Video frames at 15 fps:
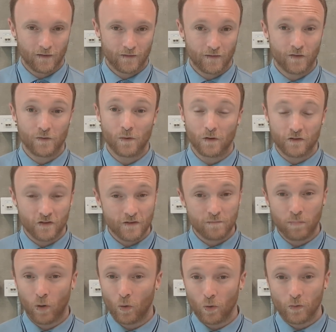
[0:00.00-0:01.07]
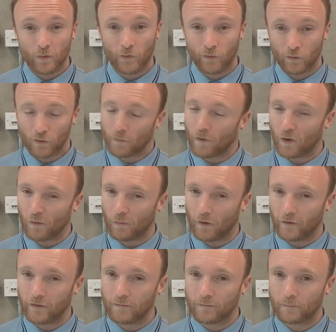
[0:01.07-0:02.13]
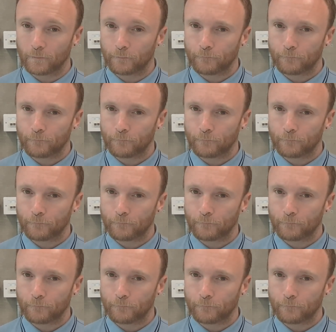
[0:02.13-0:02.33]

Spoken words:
to just pause for a moment,